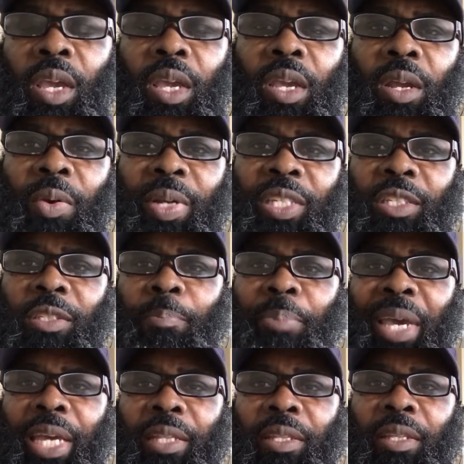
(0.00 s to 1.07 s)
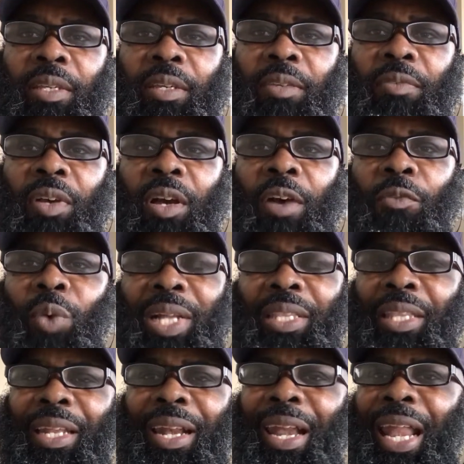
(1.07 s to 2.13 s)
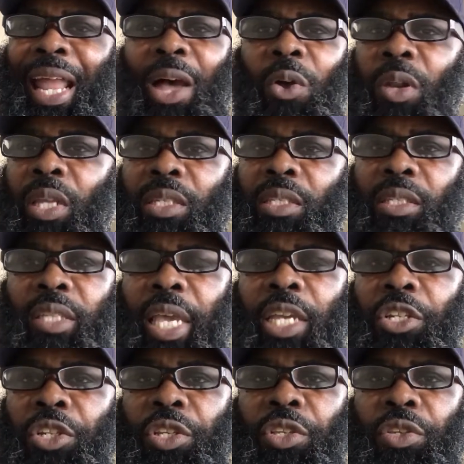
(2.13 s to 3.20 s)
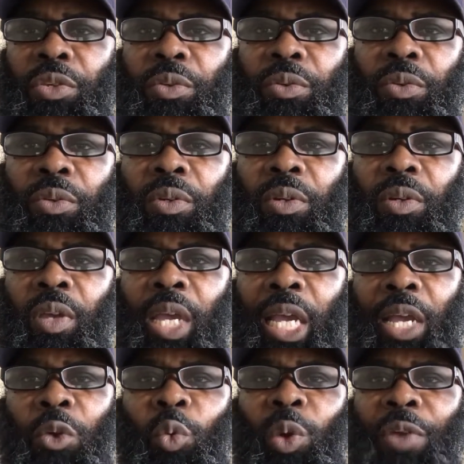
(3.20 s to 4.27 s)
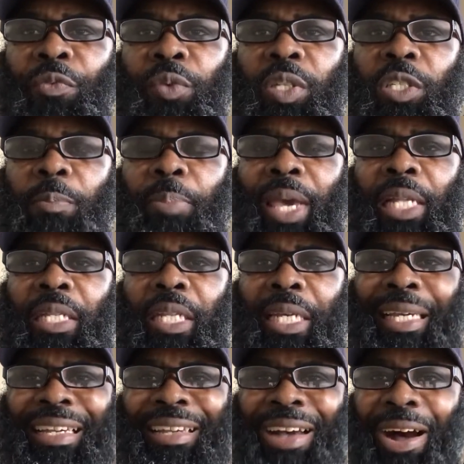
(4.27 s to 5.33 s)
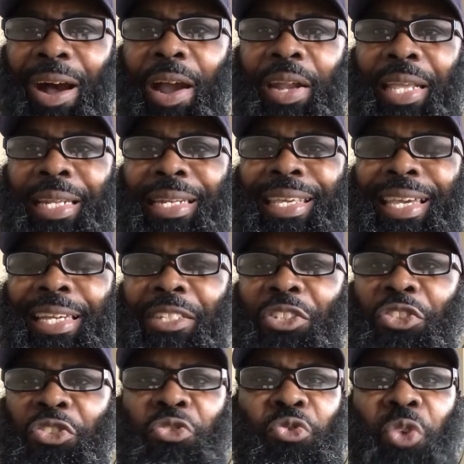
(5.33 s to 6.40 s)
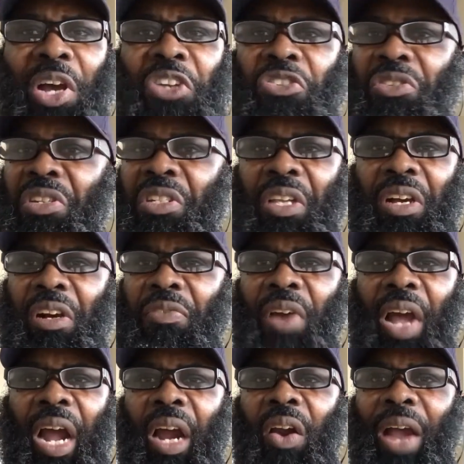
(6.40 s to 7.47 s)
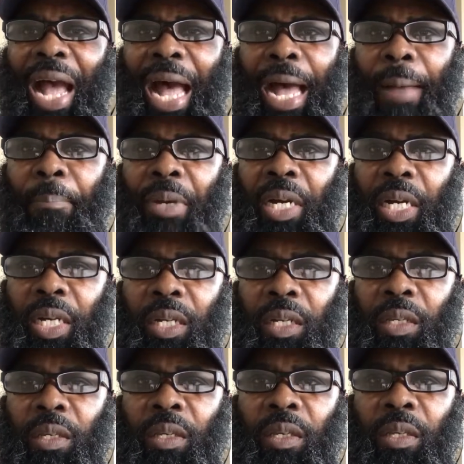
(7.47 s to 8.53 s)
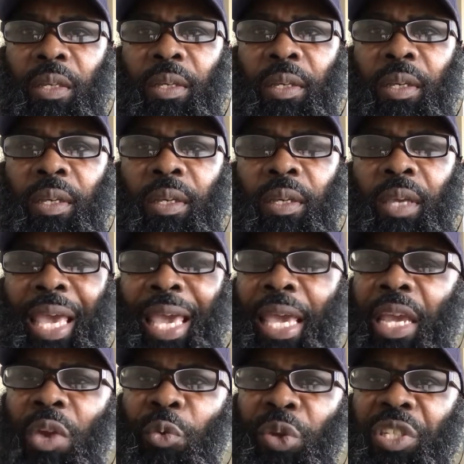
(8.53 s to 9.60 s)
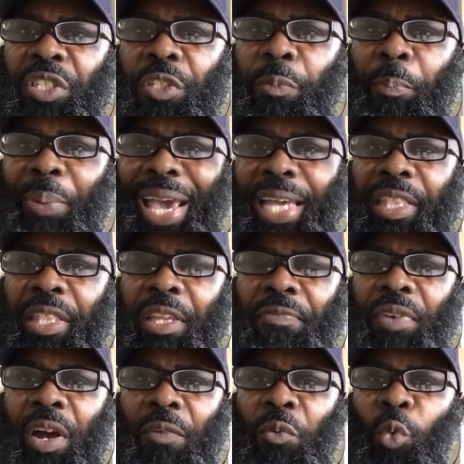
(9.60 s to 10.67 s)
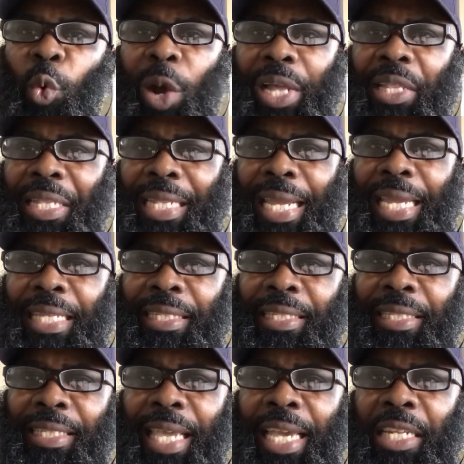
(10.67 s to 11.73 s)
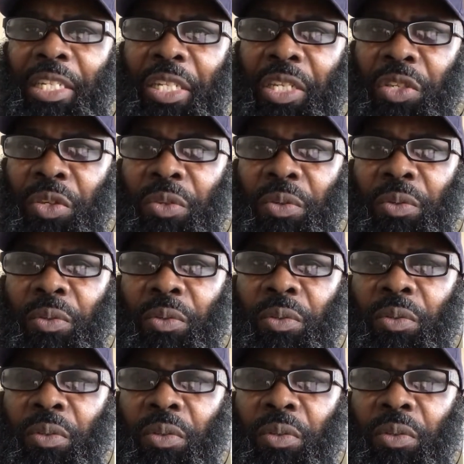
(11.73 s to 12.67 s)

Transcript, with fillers: Irrespective of what the lawless say to you, with respect to guarding the instructions of our Abba, irrespective of what they say to you,